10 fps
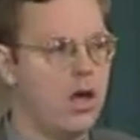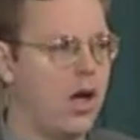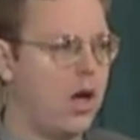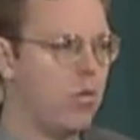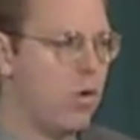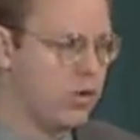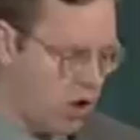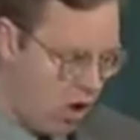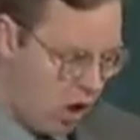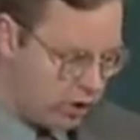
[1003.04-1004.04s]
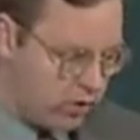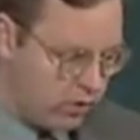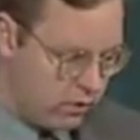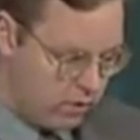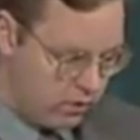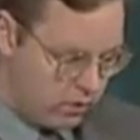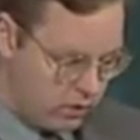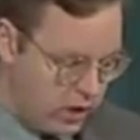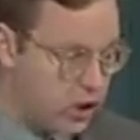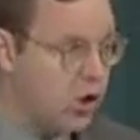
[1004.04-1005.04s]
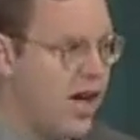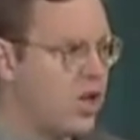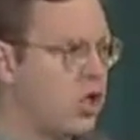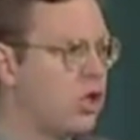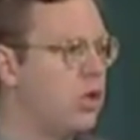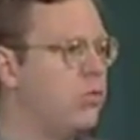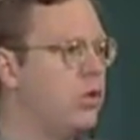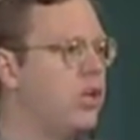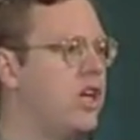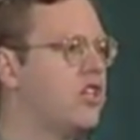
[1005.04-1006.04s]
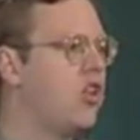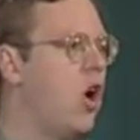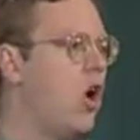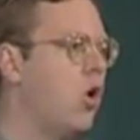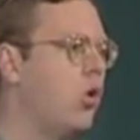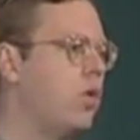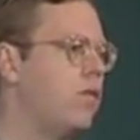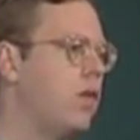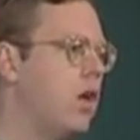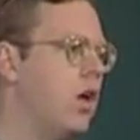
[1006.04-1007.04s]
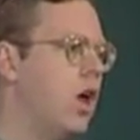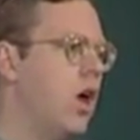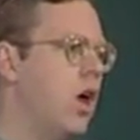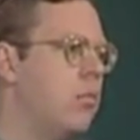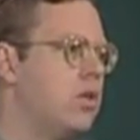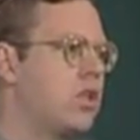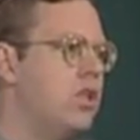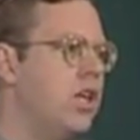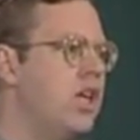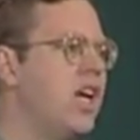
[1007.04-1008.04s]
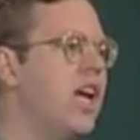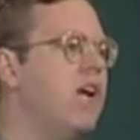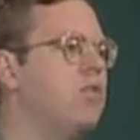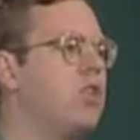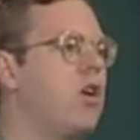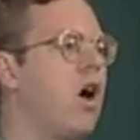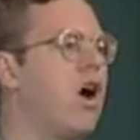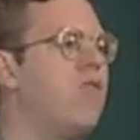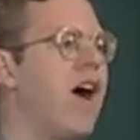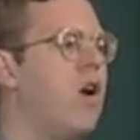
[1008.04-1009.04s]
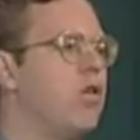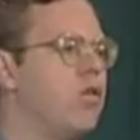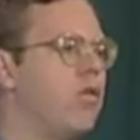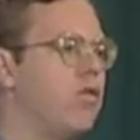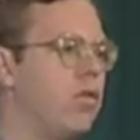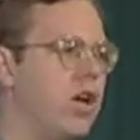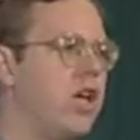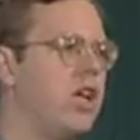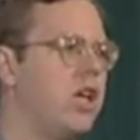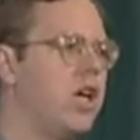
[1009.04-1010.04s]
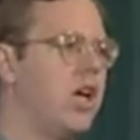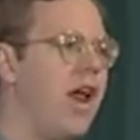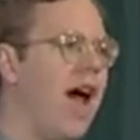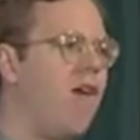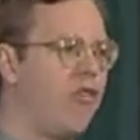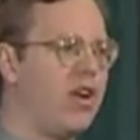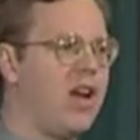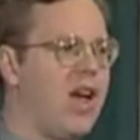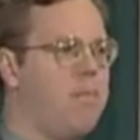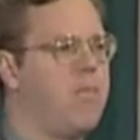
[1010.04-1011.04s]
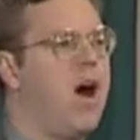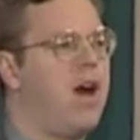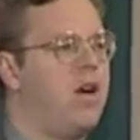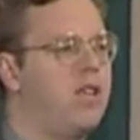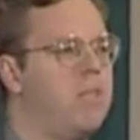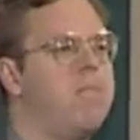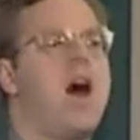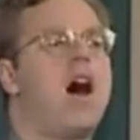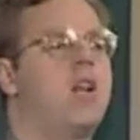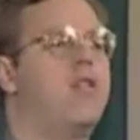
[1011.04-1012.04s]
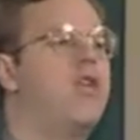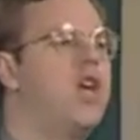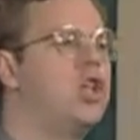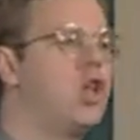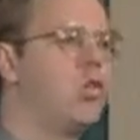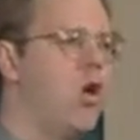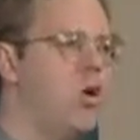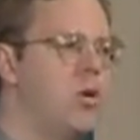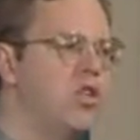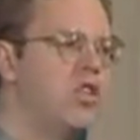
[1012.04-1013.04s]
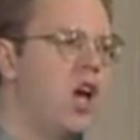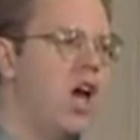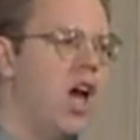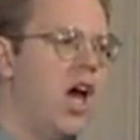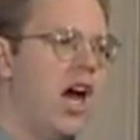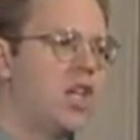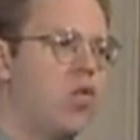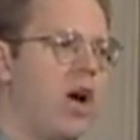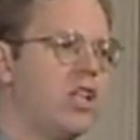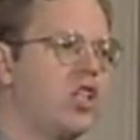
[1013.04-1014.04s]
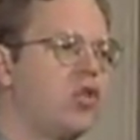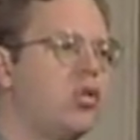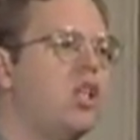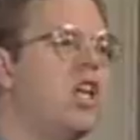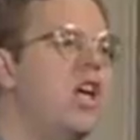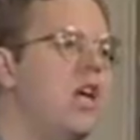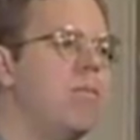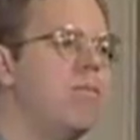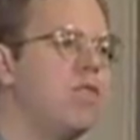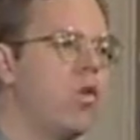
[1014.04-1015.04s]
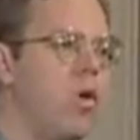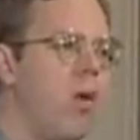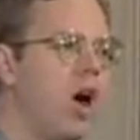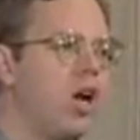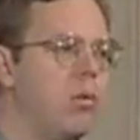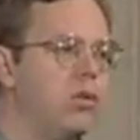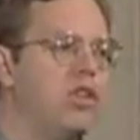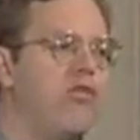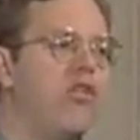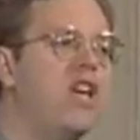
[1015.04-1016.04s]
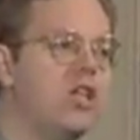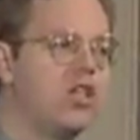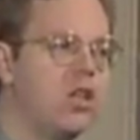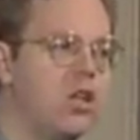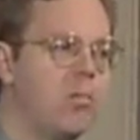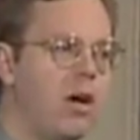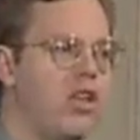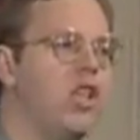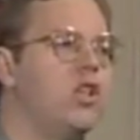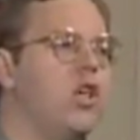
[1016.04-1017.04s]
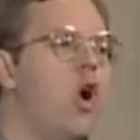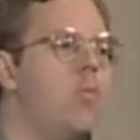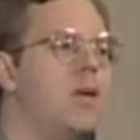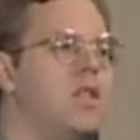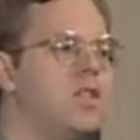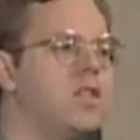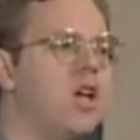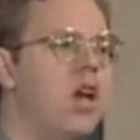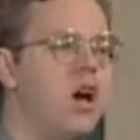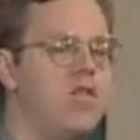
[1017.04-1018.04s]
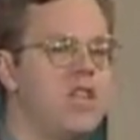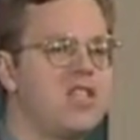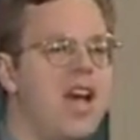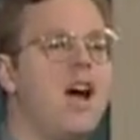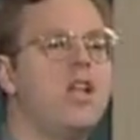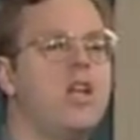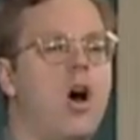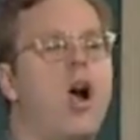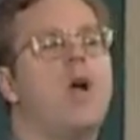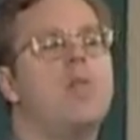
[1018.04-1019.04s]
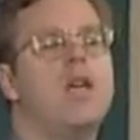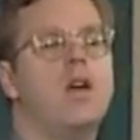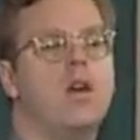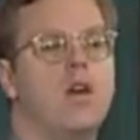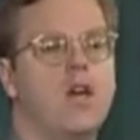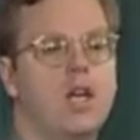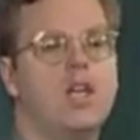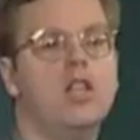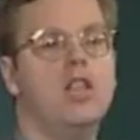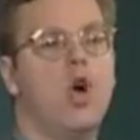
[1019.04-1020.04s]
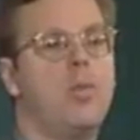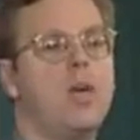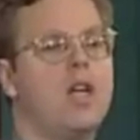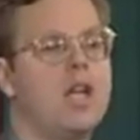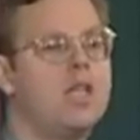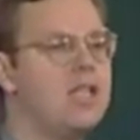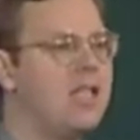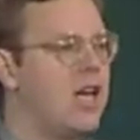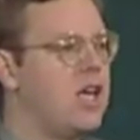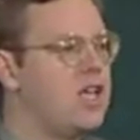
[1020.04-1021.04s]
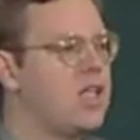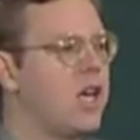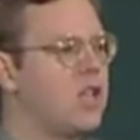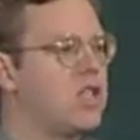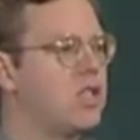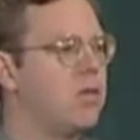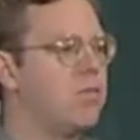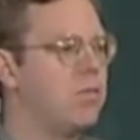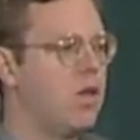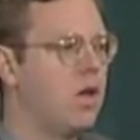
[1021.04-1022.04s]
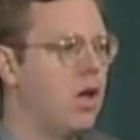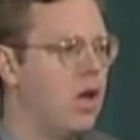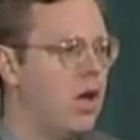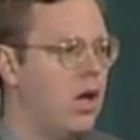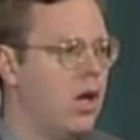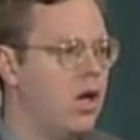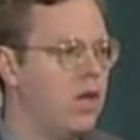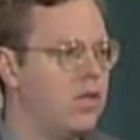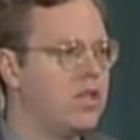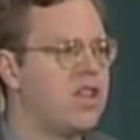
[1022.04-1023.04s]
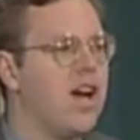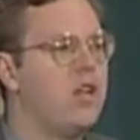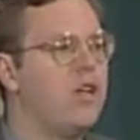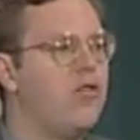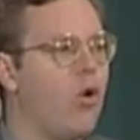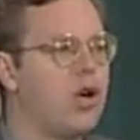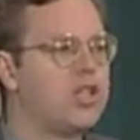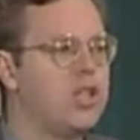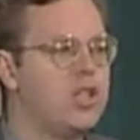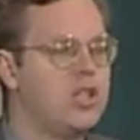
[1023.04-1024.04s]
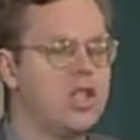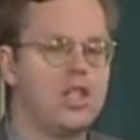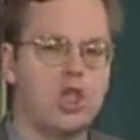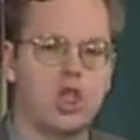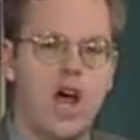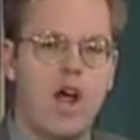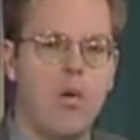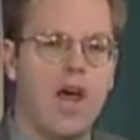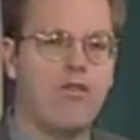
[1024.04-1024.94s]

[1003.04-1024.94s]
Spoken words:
and what was called the international community as a whole. Mussolini aimed to carve out for Italy an African empire on the model of the ancient Romans, as well as to redeem the remarkable defeat by the Ethiopians of an Italian army in Ethiopia in 1896. The Italian forces didn't shy away